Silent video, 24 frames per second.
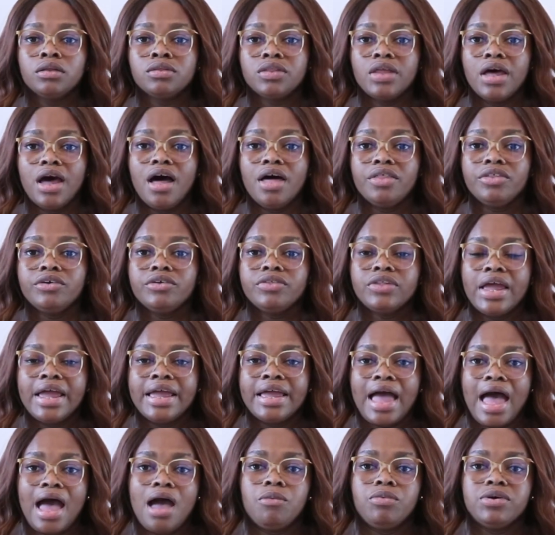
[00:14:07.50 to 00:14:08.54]
The other
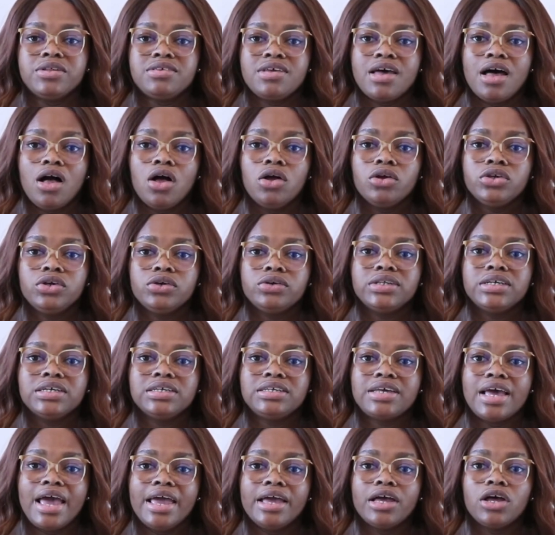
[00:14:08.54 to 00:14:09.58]
thing I would tell you to
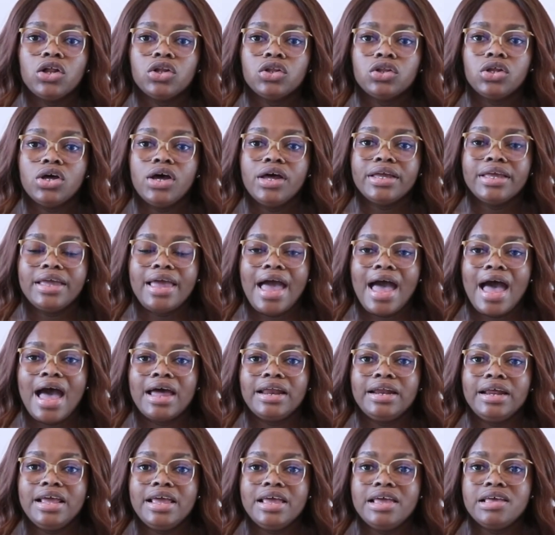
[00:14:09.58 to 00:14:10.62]
take a look
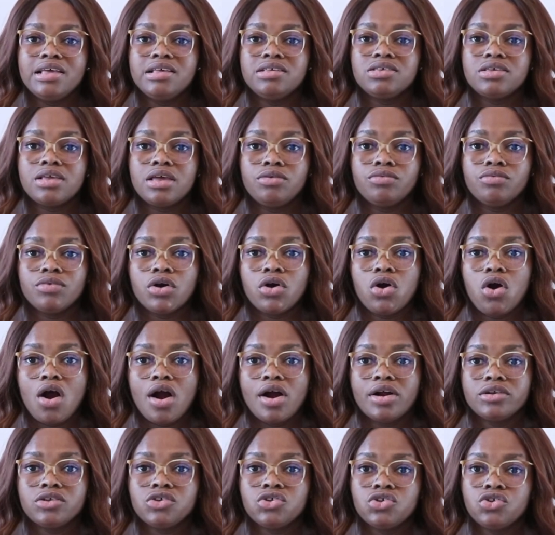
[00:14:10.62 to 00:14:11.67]
at is in
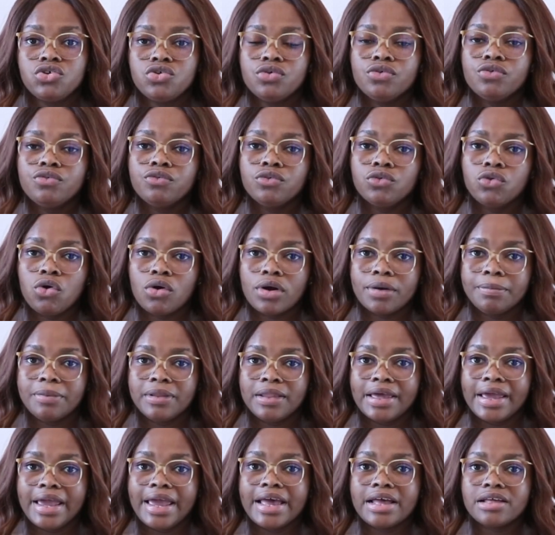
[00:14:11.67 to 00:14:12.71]
regards to floor
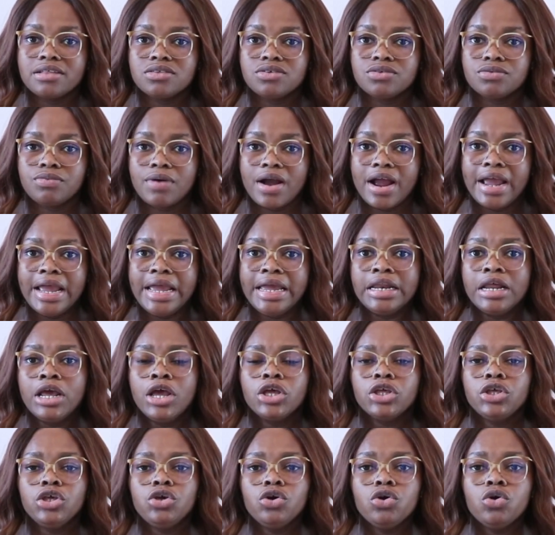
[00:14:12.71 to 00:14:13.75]
plans, right?
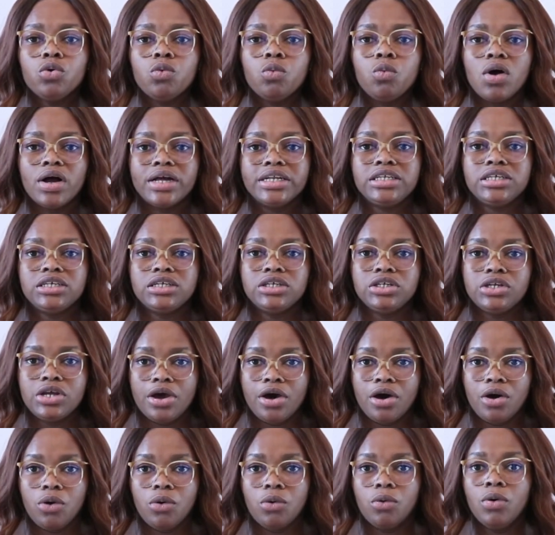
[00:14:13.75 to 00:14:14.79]
You want to
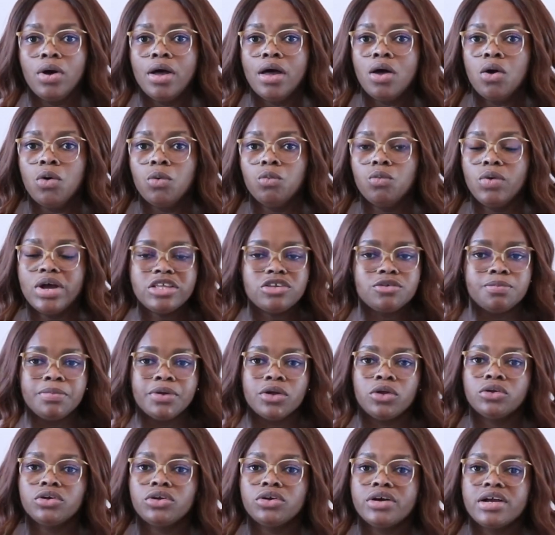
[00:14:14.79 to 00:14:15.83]
know which
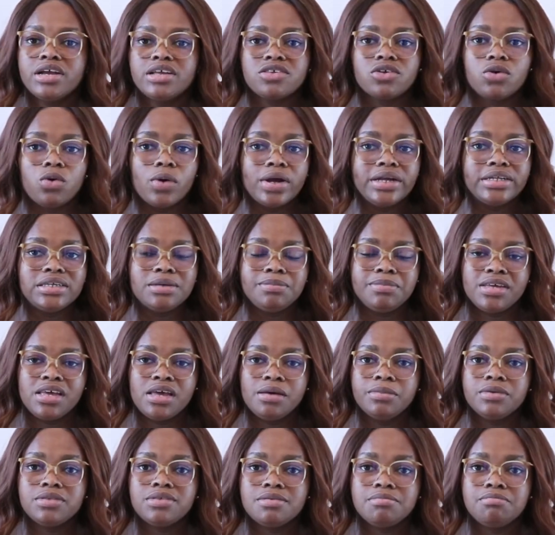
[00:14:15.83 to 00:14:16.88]
builder is going to be
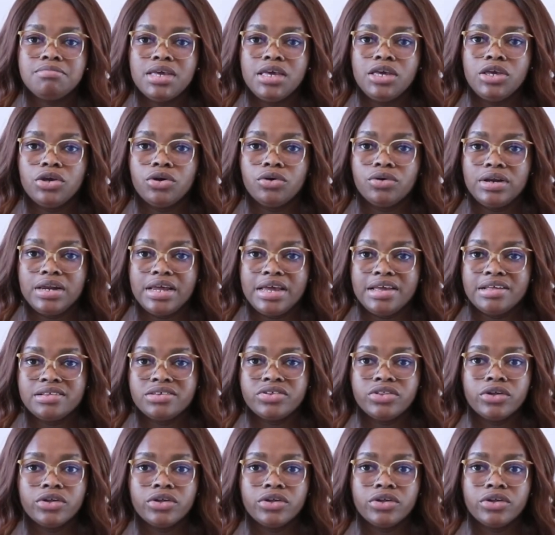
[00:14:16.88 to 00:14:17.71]
able to meet your needs.